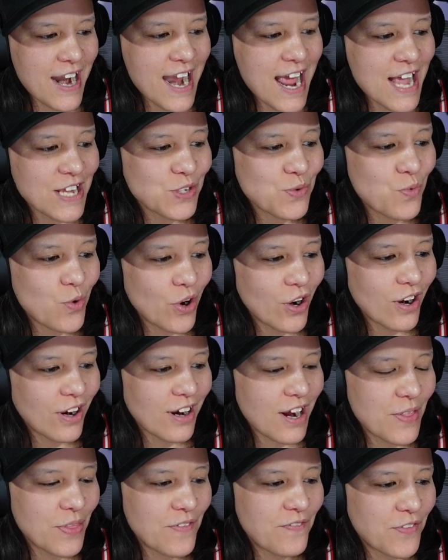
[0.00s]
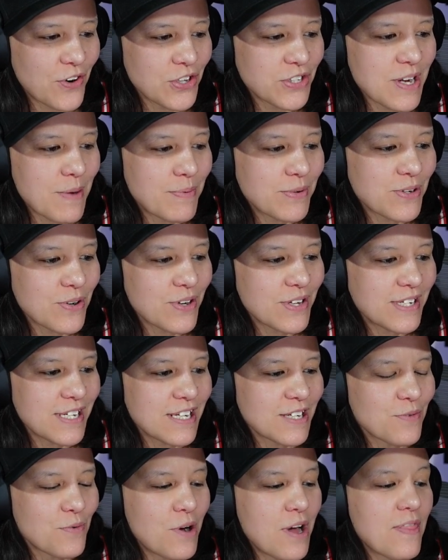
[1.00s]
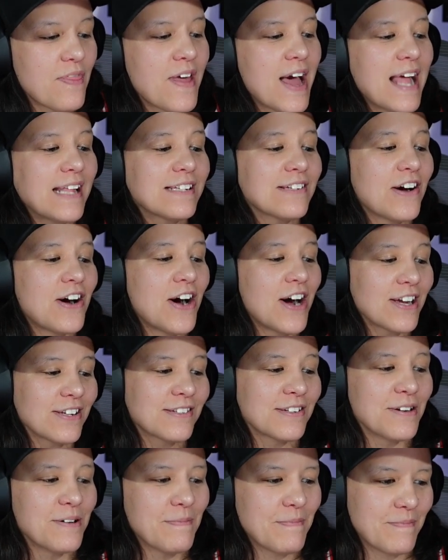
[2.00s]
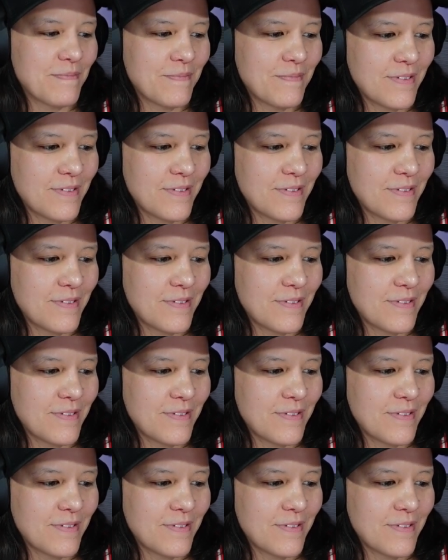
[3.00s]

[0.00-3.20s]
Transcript: has work on the first episode of season one. That's awesome.